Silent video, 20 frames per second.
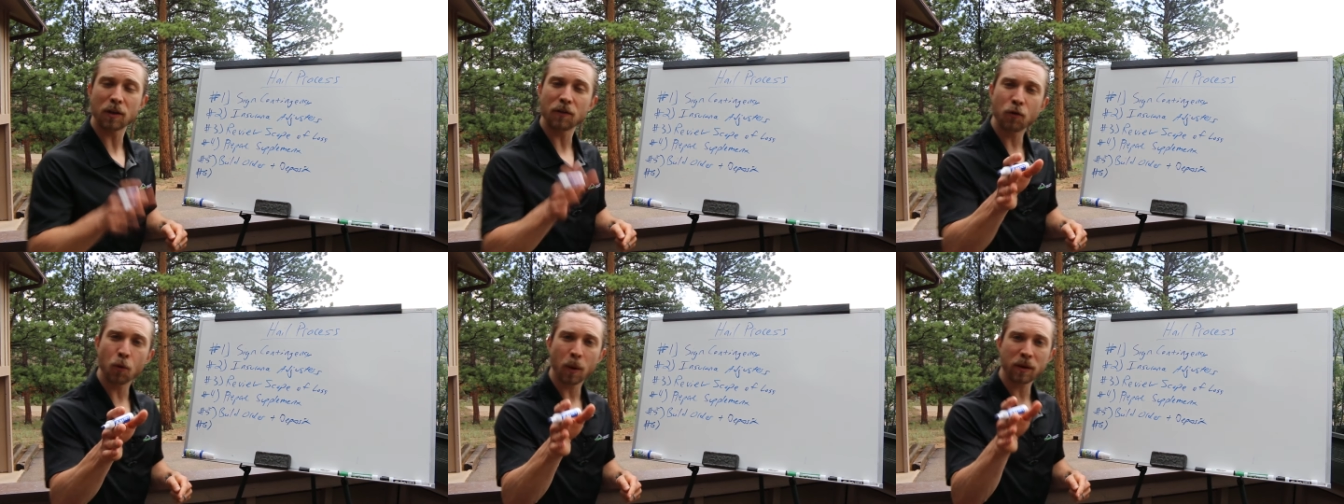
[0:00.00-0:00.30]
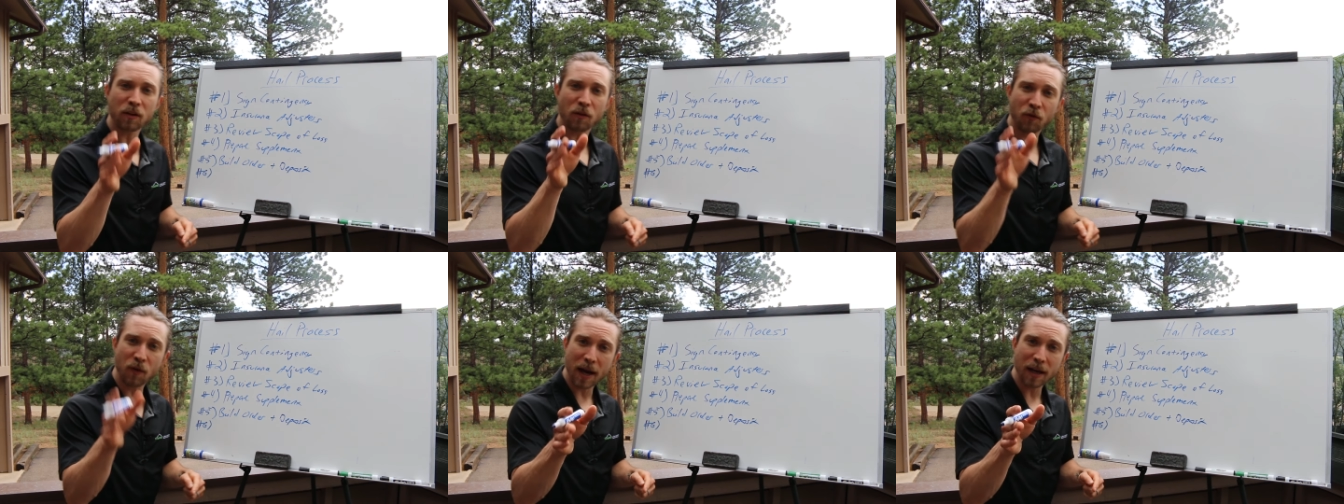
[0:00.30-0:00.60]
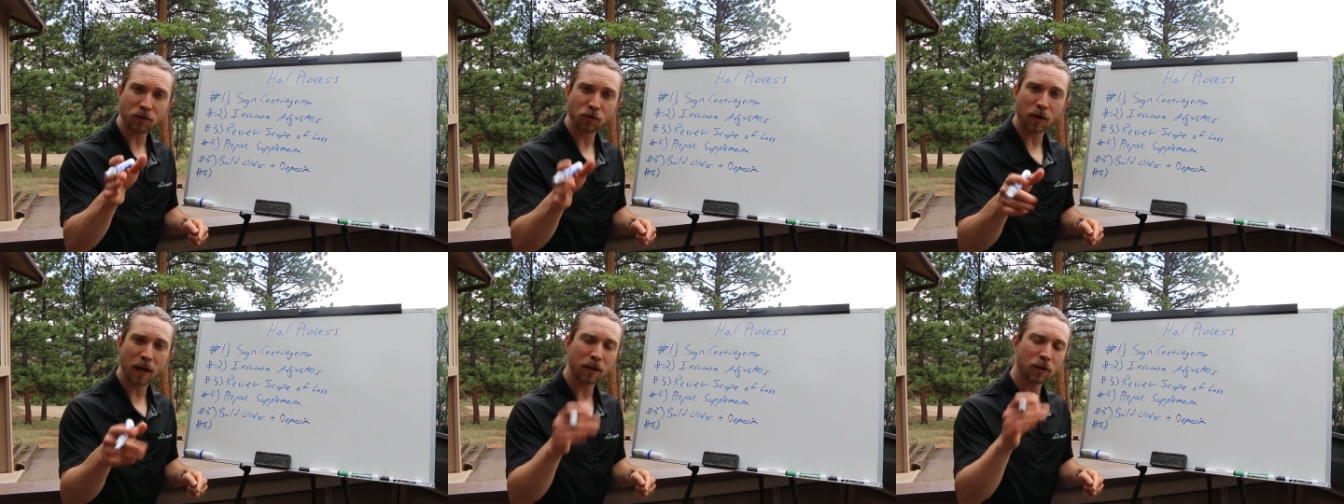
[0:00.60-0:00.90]
And if you want the
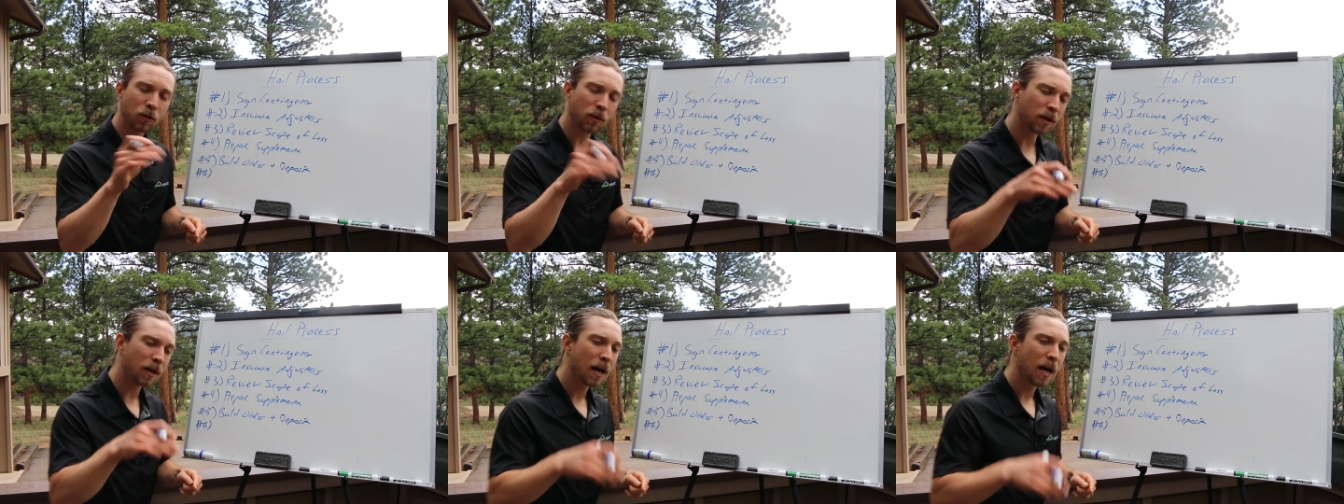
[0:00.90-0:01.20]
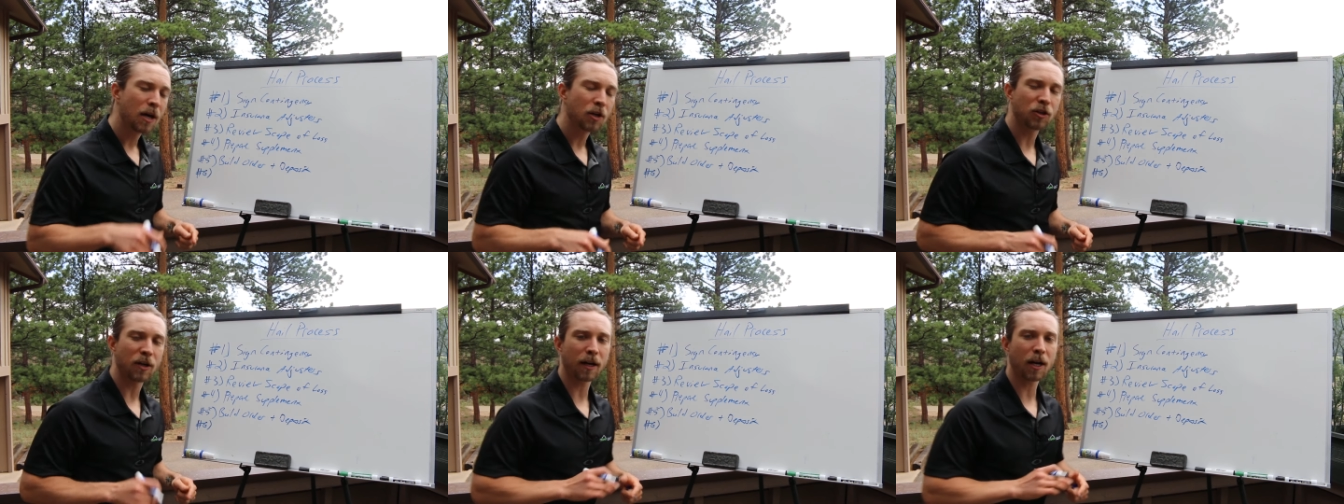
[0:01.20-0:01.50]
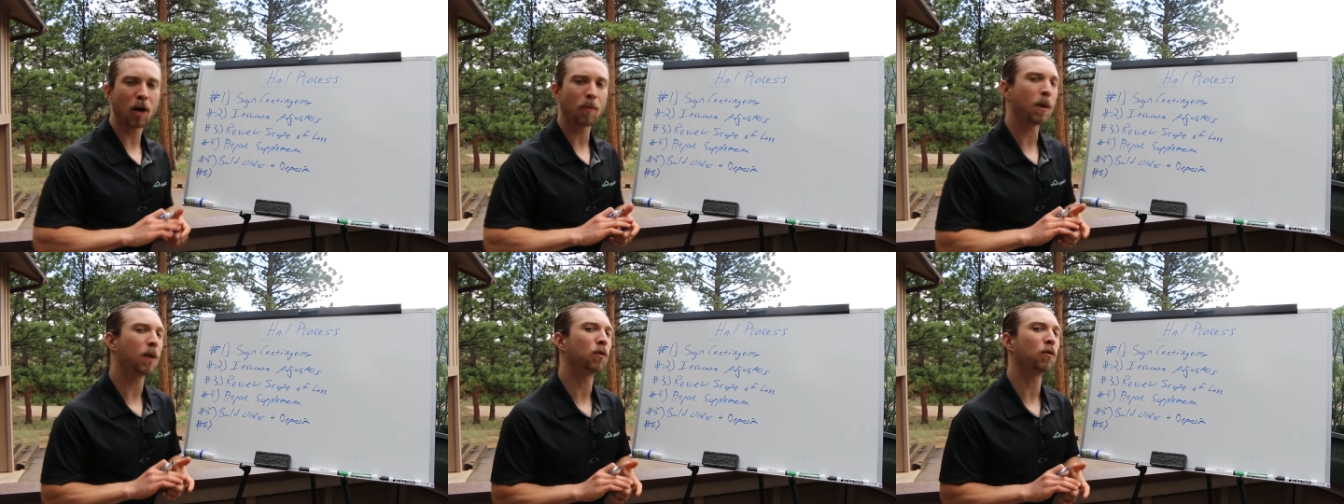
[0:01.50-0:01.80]
fast track to it,
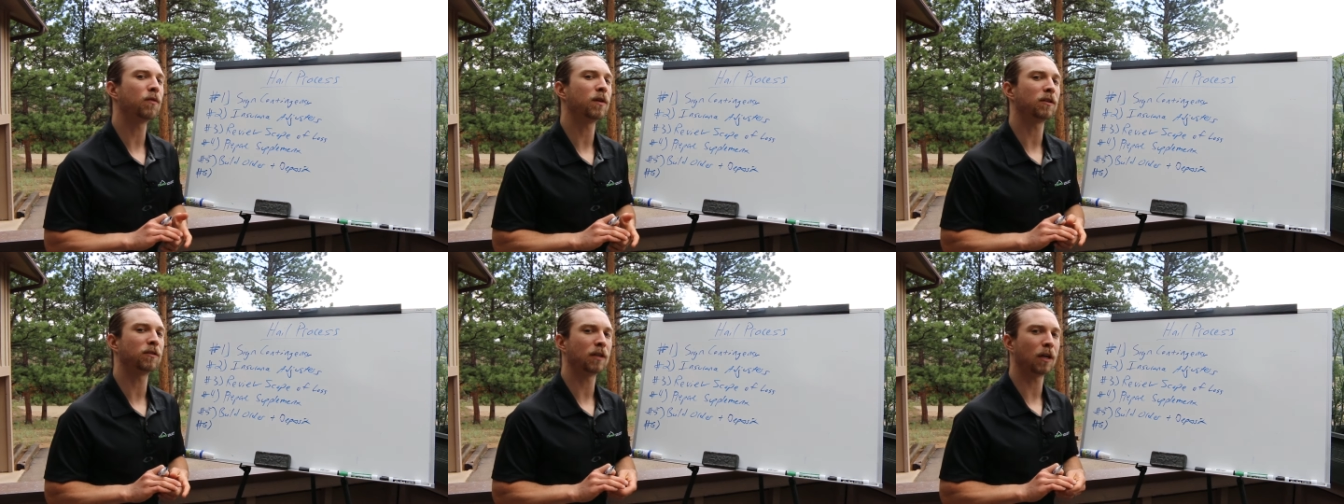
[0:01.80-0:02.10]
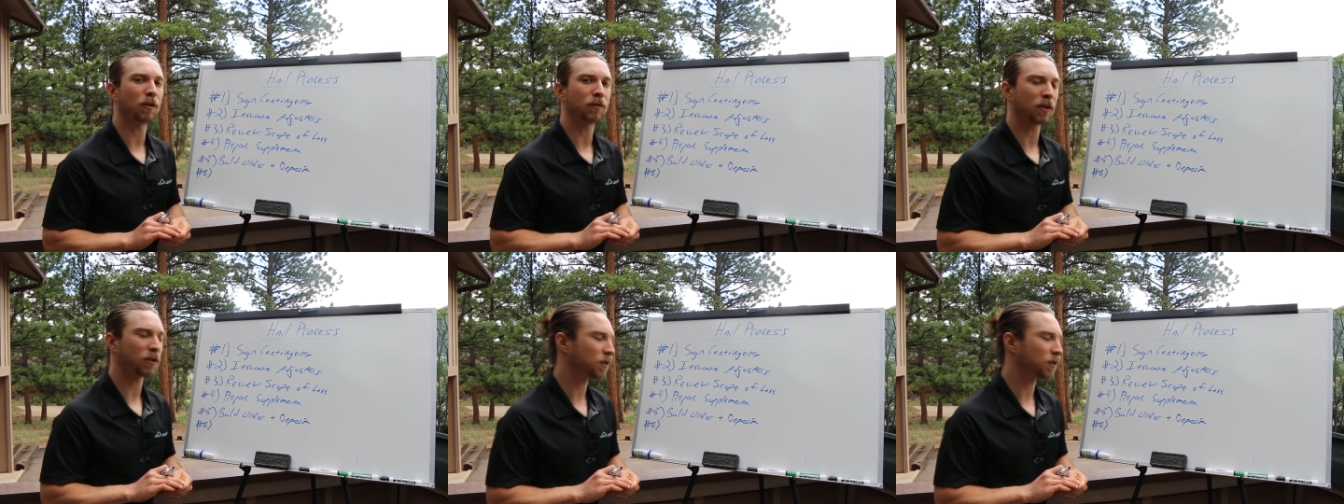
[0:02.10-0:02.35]
check out my Roofing Sales